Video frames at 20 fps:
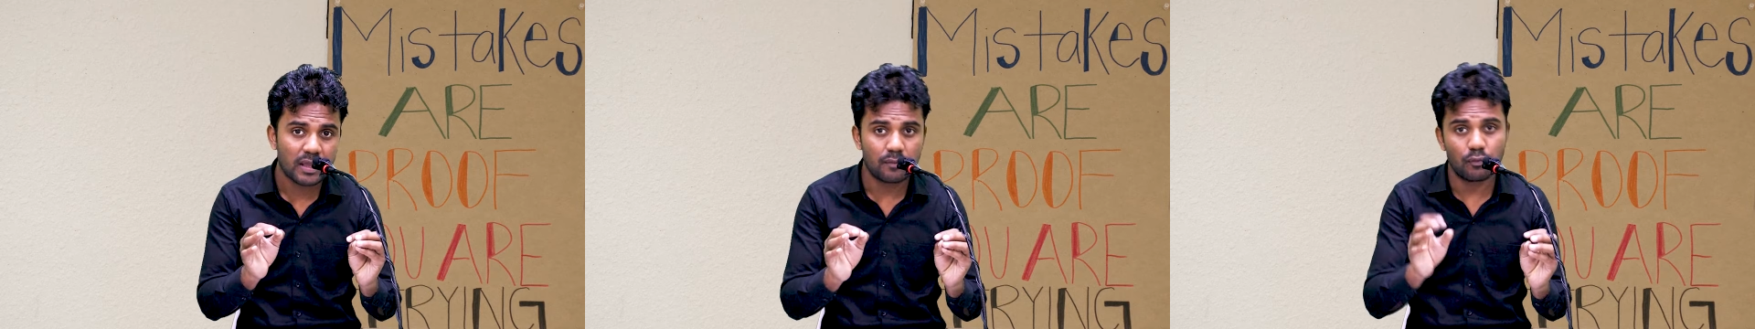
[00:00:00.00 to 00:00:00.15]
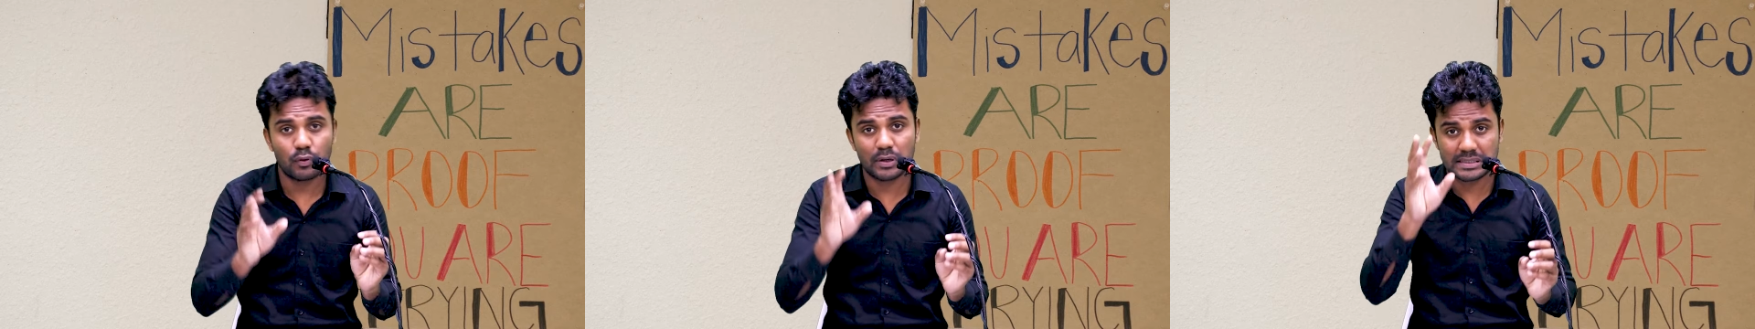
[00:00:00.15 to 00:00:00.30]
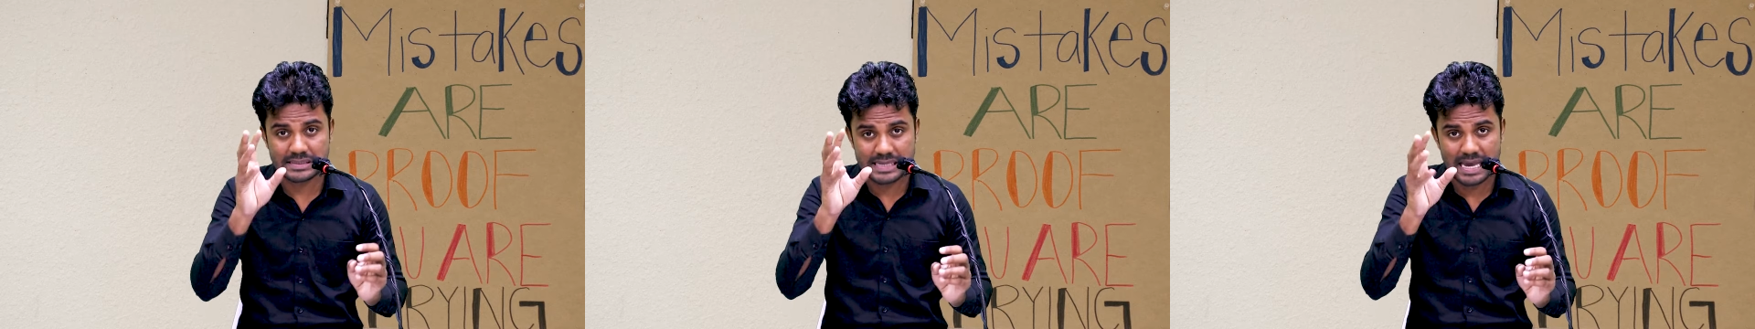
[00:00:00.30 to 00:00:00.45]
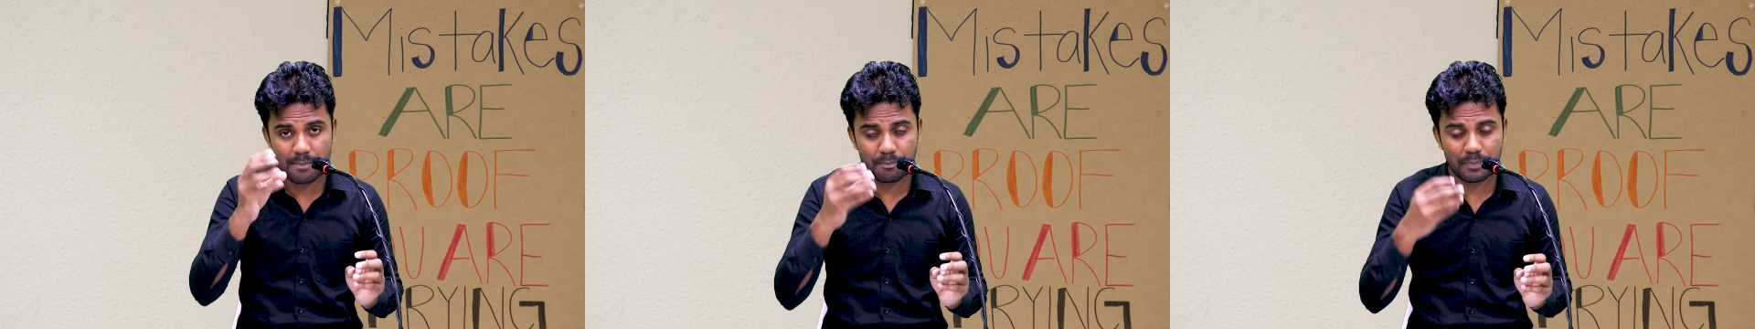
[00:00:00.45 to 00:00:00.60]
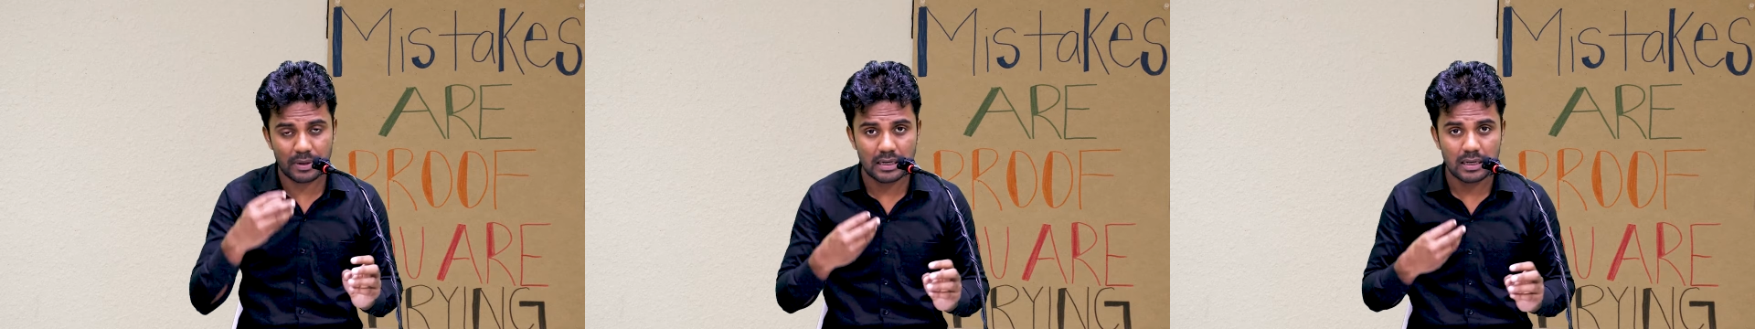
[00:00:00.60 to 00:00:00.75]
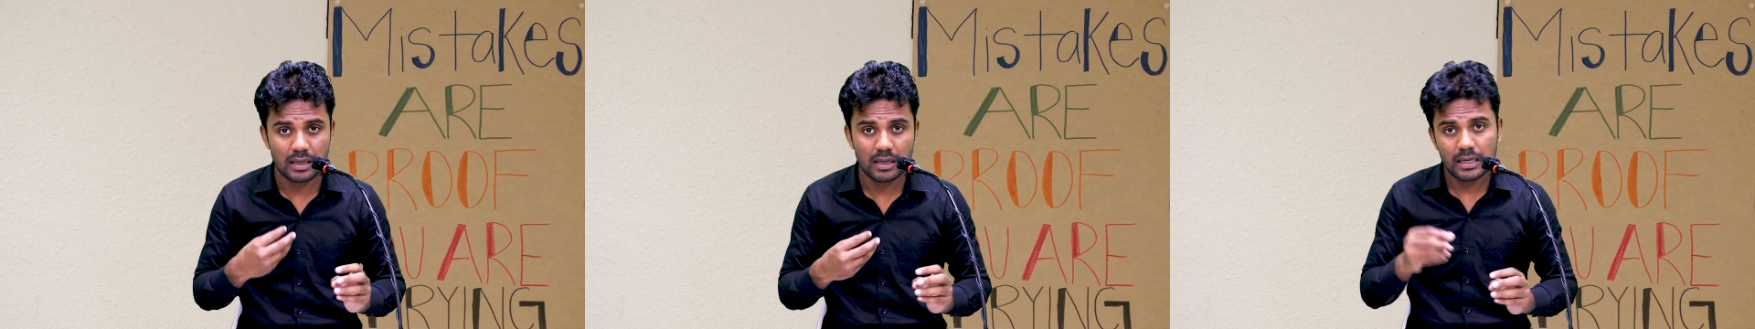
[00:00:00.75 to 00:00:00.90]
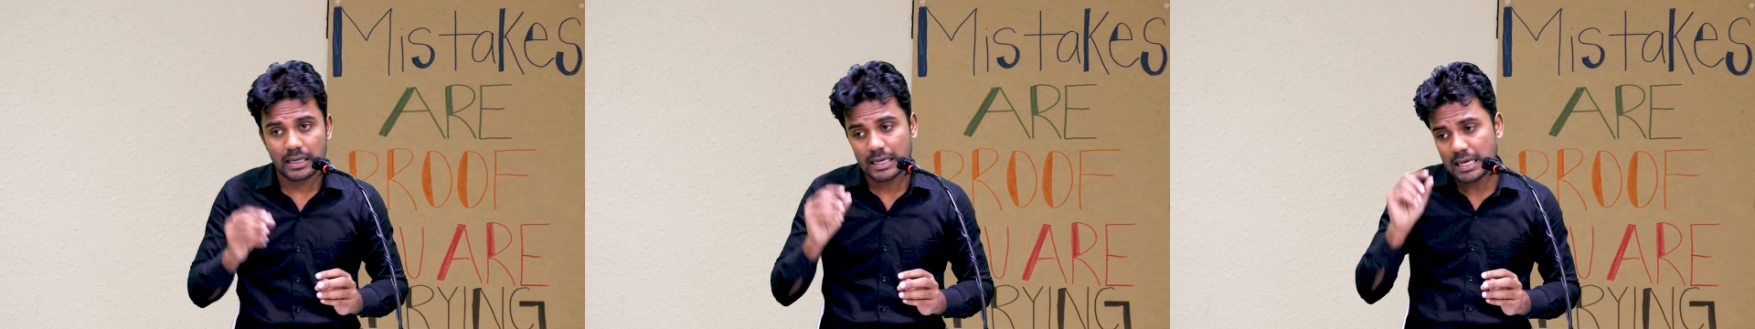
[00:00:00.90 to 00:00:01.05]
for
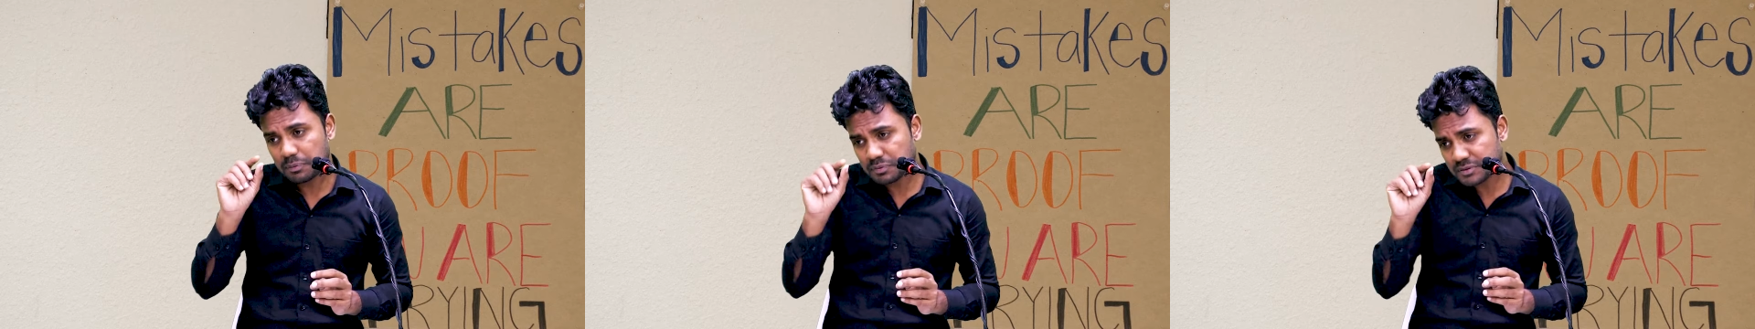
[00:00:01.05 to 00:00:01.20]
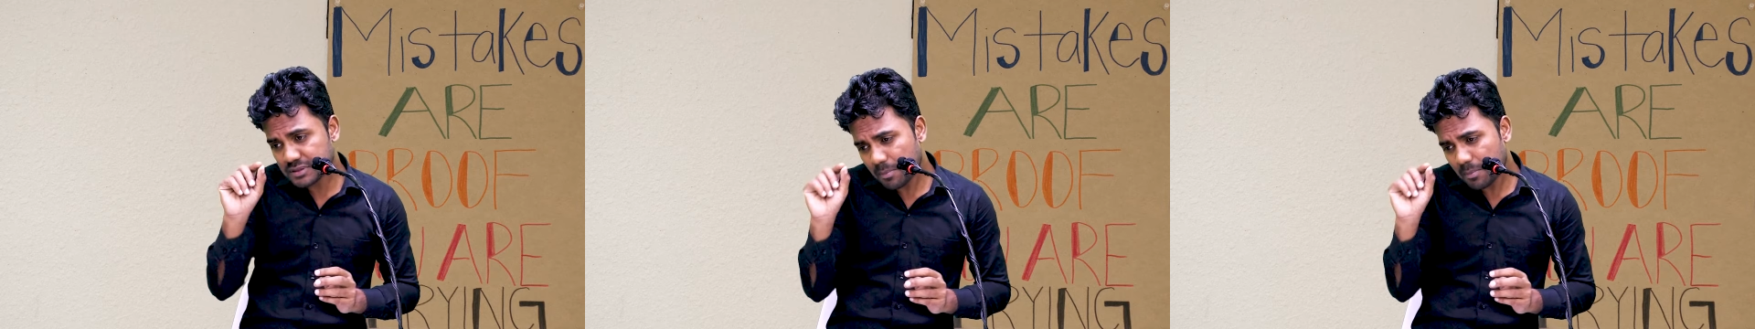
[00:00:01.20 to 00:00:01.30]
example, if